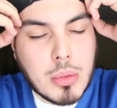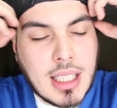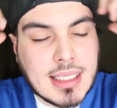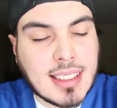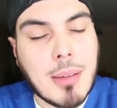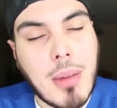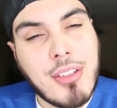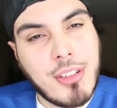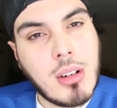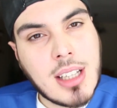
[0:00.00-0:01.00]
When I set
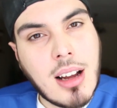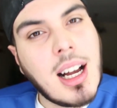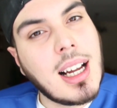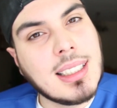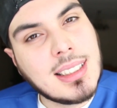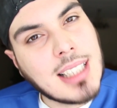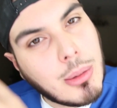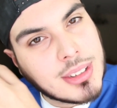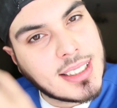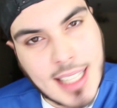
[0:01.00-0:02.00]
my phone down, honestly,
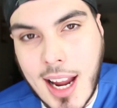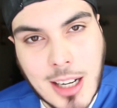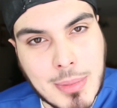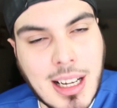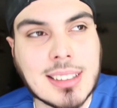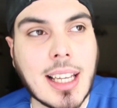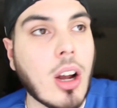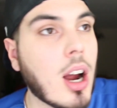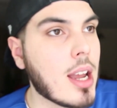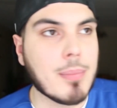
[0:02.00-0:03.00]
I was scared, man. I was
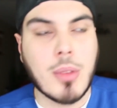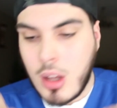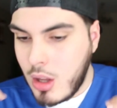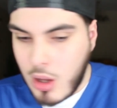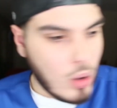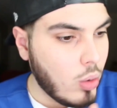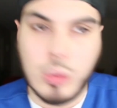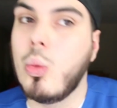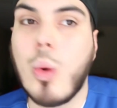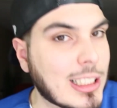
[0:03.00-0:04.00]
like, all right,
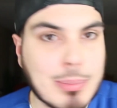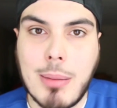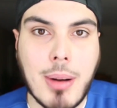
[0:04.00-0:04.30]
where's my